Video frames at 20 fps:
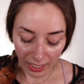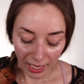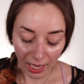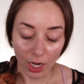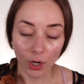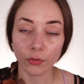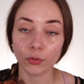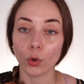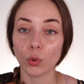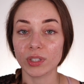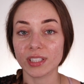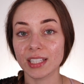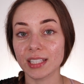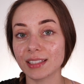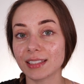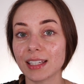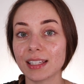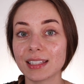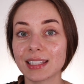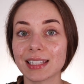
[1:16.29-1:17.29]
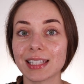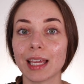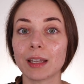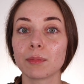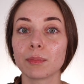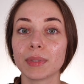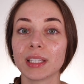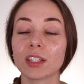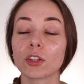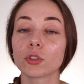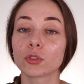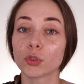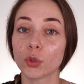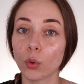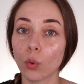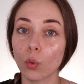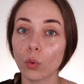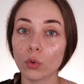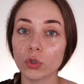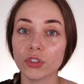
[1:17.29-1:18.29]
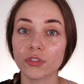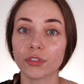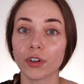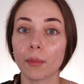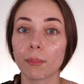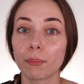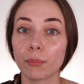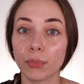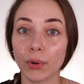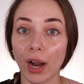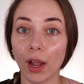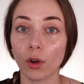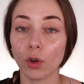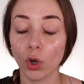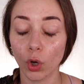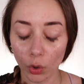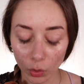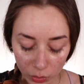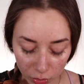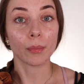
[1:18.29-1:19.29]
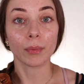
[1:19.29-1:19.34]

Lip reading: And of course, they did send me the tools from Brow Code.